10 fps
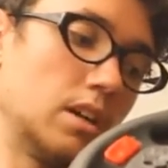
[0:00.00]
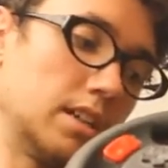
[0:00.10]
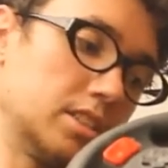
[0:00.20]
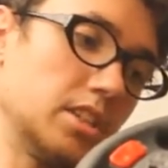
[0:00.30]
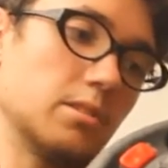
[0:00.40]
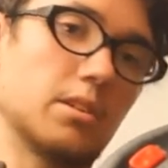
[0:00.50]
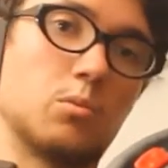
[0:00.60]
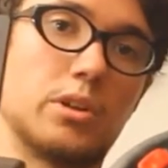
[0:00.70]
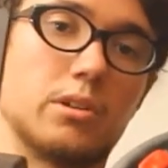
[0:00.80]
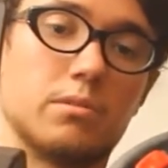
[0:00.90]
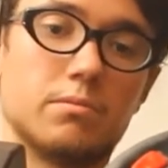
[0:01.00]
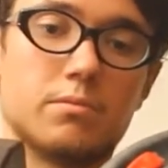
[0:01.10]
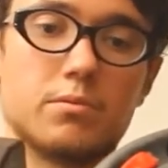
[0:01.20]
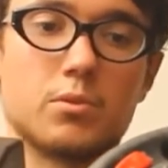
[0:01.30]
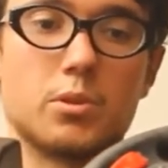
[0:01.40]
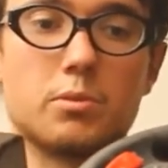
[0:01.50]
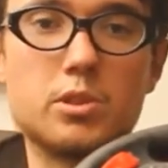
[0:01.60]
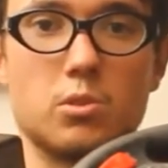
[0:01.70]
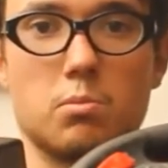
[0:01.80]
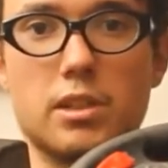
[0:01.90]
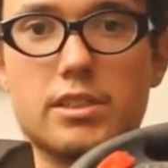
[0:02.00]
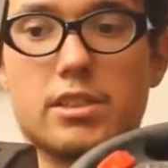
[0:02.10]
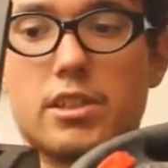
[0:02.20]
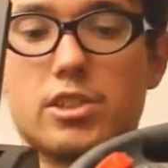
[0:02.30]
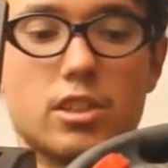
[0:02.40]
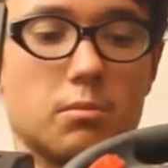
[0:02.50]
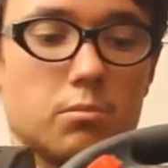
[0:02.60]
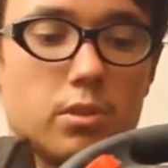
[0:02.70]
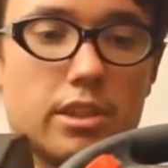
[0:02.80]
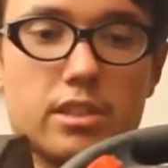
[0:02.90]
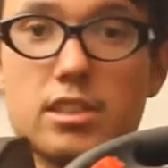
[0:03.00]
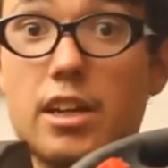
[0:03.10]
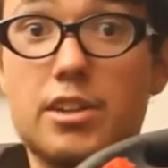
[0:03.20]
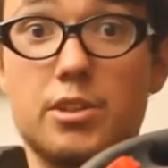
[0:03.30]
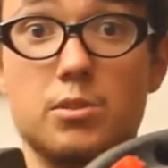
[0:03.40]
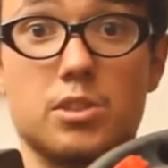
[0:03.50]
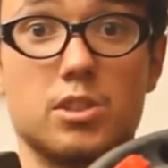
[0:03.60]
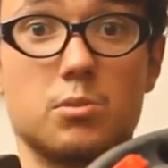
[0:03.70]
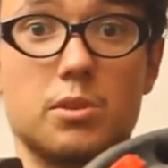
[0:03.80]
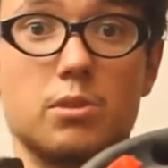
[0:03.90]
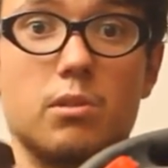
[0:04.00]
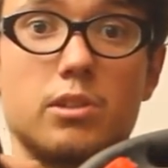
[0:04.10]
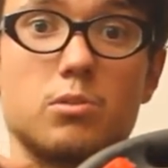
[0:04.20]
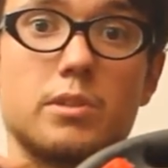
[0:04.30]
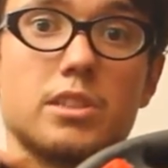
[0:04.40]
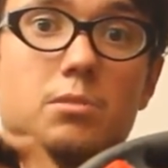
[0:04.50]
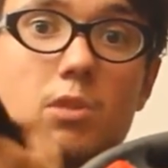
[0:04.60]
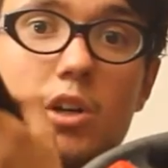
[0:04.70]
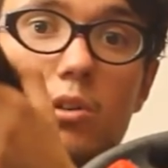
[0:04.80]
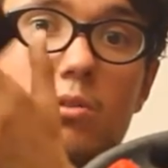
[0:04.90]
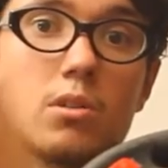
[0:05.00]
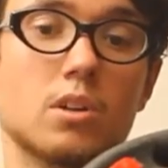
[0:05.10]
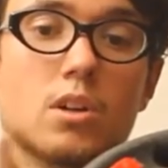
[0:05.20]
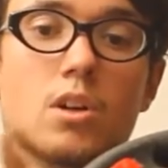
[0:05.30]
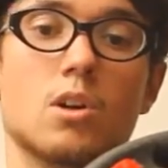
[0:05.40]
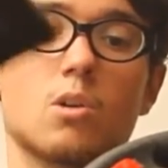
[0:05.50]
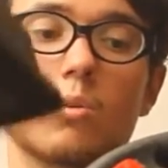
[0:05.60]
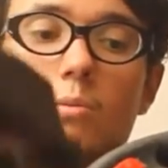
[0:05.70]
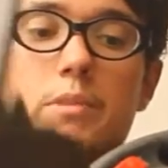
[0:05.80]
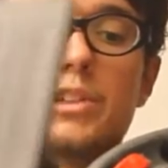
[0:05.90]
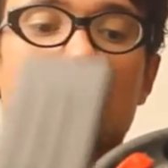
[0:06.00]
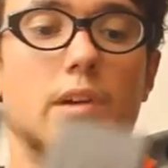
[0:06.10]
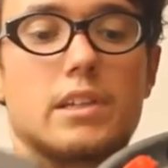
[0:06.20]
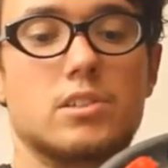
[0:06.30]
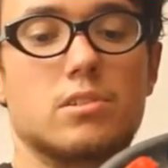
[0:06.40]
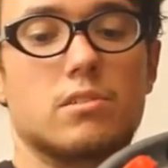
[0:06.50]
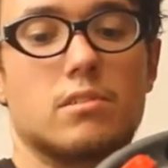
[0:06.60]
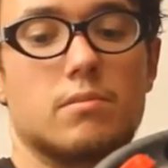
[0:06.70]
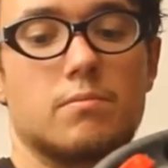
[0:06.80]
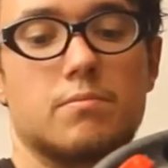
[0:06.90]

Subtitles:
steering wheel for the original PlayStation. I'm pretty excited to use this with Gran Turismo or Ridge Racer.